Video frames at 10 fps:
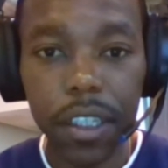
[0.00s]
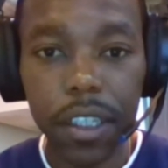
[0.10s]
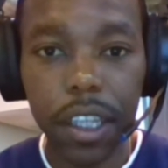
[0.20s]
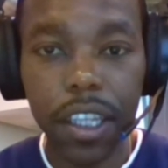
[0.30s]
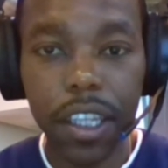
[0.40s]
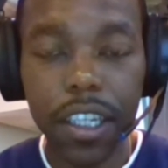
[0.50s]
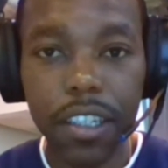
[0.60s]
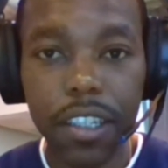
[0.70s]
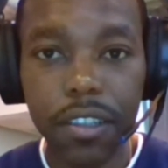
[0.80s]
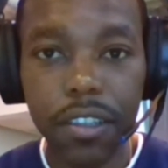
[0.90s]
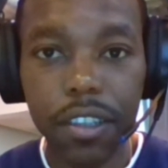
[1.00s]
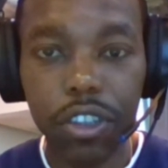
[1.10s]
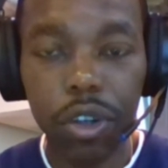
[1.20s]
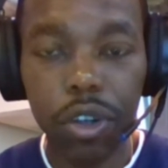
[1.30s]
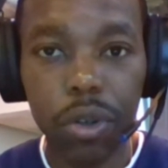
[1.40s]
these
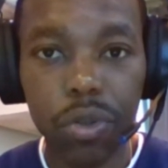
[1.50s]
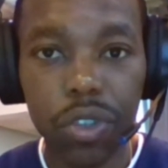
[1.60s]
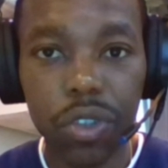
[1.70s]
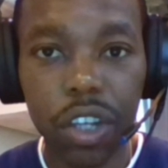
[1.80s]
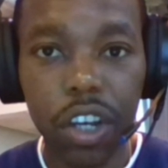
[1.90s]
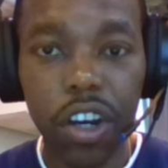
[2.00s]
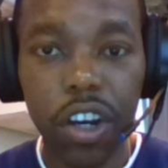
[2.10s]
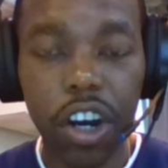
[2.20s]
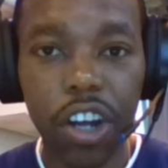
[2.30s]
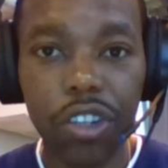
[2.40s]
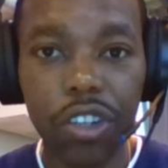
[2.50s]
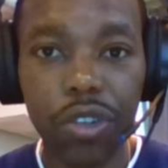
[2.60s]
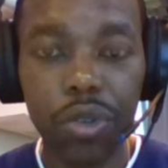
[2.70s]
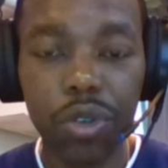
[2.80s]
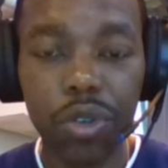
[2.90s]
shows on
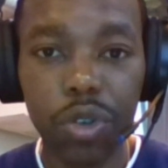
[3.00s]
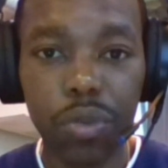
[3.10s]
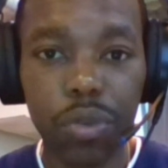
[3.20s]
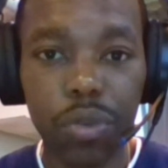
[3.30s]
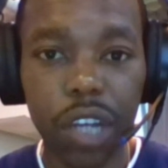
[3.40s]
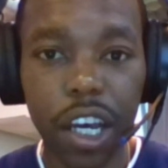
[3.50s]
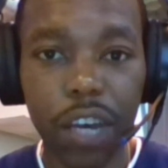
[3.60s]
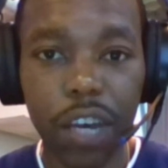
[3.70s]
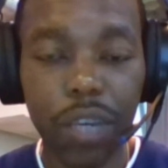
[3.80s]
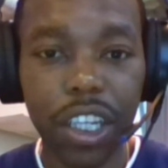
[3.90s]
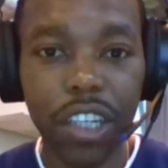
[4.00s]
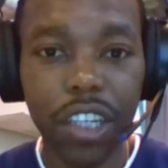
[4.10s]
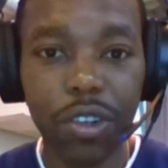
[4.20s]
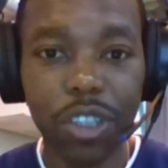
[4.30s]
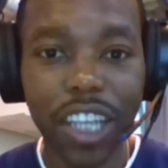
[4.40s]
YouTube uh, where you
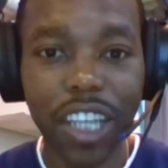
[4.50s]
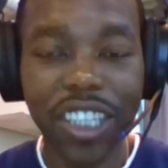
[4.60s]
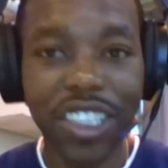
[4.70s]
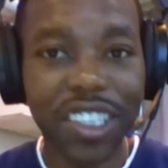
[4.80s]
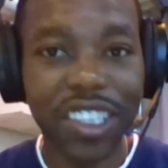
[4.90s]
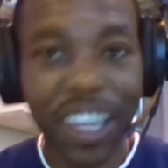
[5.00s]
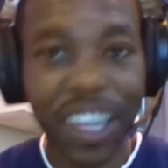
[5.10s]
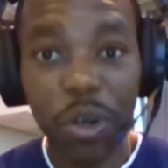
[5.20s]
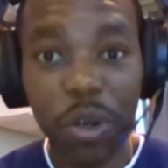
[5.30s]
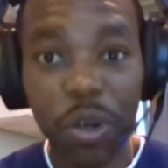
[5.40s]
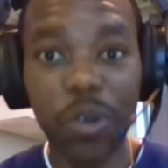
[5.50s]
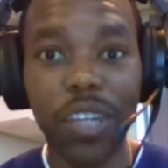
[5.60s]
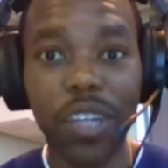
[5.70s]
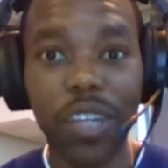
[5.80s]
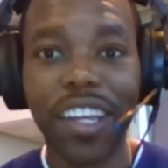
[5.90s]
know she actually just does her own
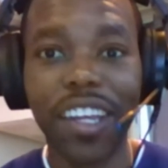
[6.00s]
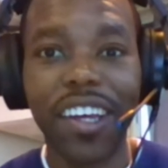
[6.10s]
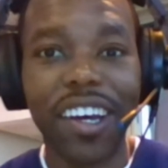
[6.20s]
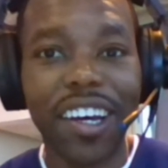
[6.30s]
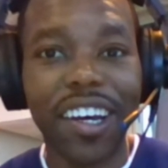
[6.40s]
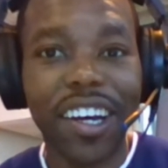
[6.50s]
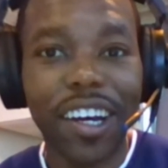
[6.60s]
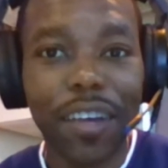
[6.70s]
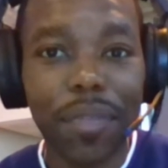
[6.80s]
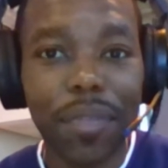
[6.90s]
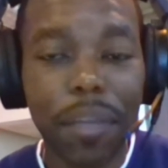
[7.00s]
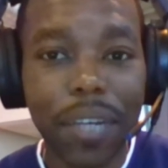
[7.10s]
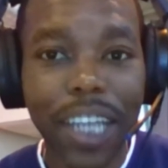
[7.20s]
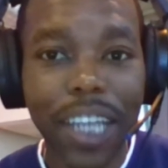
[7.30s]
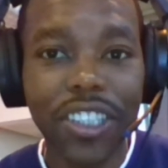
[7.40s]
uh, production,